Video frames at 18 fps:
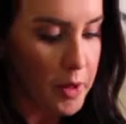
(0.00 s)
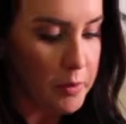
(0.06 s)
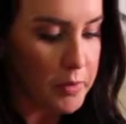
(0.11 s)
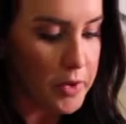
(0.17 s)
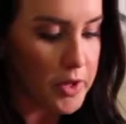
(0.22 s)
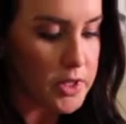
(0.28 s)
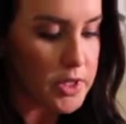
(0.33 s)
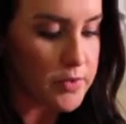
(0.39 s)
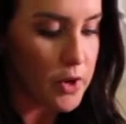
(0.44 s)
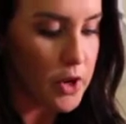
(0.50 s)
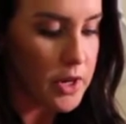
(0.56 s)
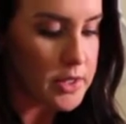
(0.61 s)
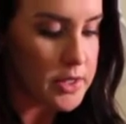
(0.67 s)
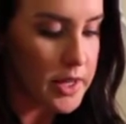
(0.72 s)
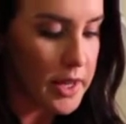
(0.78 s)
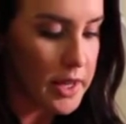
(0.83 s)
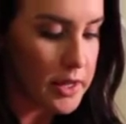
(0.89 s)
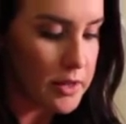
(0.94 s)
But as far
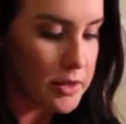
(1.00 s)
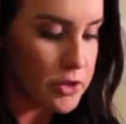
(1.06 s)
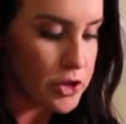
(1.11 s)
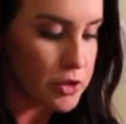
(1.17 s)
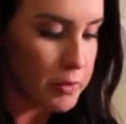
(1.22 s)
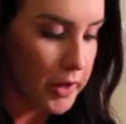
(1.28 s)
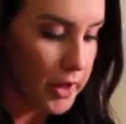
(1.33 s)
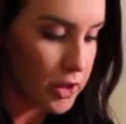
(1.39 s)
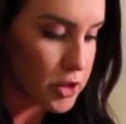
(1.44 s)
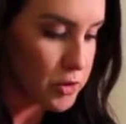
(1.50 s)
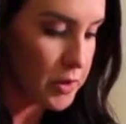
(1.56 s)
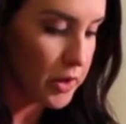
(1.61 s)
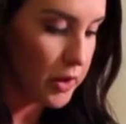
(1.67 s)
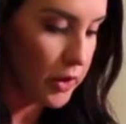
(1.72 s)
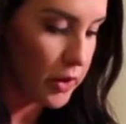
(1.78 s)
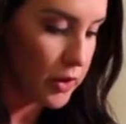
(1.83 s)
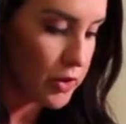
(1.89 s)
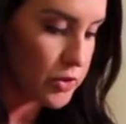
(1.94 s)
as age management
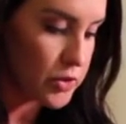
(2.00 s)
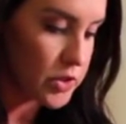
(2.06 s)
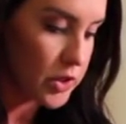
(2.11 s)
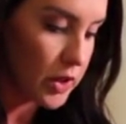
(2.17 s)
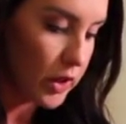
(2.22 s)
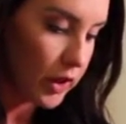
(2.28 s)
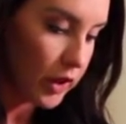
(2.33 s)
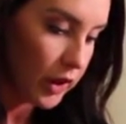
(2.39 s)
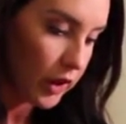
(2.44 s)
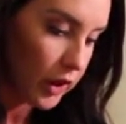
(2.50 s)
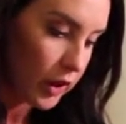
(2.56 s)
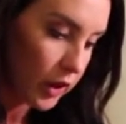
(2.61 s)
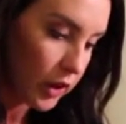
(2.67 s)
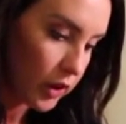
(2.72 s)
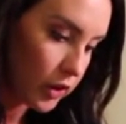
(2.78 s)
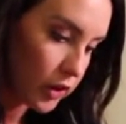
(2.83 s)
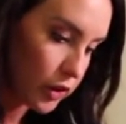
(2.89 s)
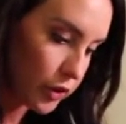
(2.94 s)
goes,
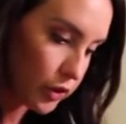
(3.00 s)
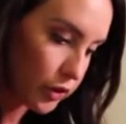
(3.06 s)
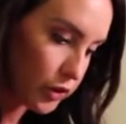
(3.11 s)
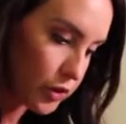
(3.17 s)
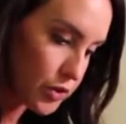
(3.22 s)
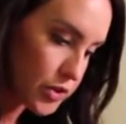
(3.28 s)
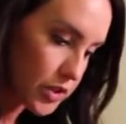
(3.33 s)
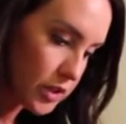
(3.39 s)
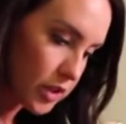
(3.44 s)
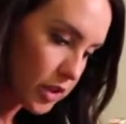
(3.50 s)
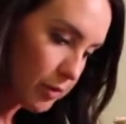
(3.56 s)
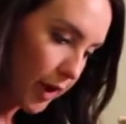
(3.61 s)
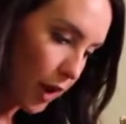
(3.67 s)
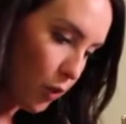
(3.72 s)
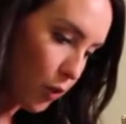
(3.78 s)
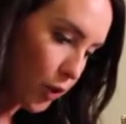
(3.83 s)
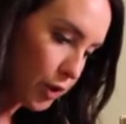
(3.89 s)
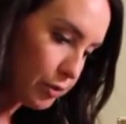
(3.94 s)
you're losing
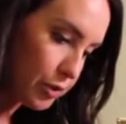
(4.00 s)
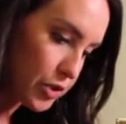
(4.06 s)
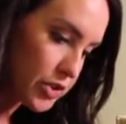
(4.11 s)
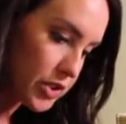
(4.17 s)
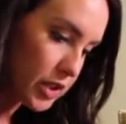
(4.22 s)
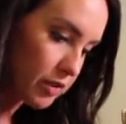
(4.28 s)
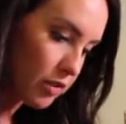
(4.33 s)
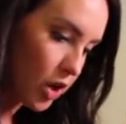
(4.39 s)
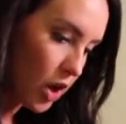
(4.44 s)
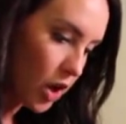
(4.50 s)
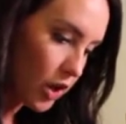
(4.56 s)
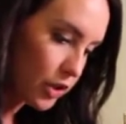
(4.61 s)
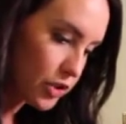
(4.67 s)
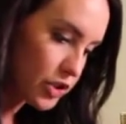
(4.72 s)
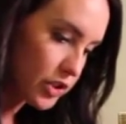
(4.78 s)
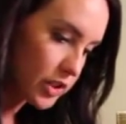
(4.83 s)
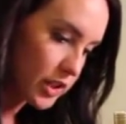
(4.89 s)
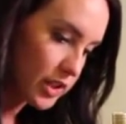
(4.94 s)
about 1% of
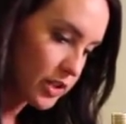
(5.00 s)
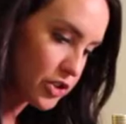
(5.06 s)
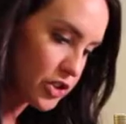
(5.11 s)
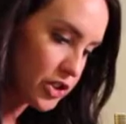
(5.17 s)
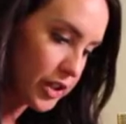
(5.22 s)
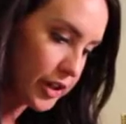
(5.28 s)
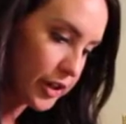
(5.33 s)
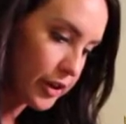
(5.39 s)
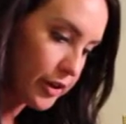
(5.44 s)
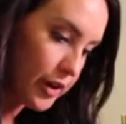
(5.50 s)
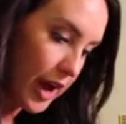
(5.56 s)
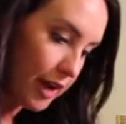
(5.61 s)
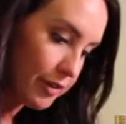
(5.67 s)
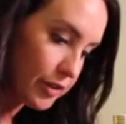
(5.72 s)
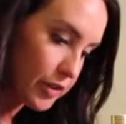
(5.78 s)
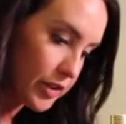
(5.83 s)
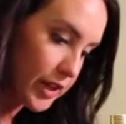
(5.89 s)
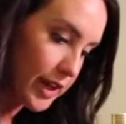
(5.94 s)
collagen each year
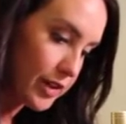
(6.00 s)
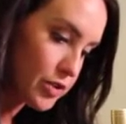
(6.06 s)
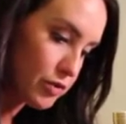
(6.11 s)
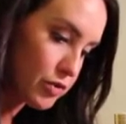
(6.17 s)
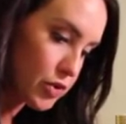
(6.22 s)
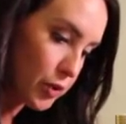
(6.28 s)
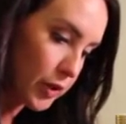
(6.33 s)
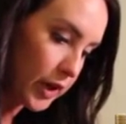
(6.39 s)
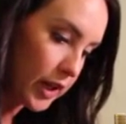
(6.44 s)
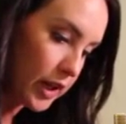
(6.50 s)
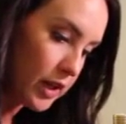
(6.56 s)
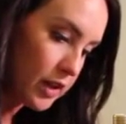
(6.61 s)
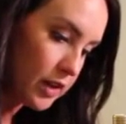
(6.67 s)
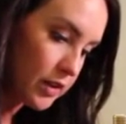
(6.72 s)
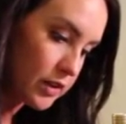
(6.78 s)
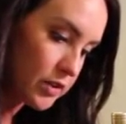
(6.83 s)
after the age of 20.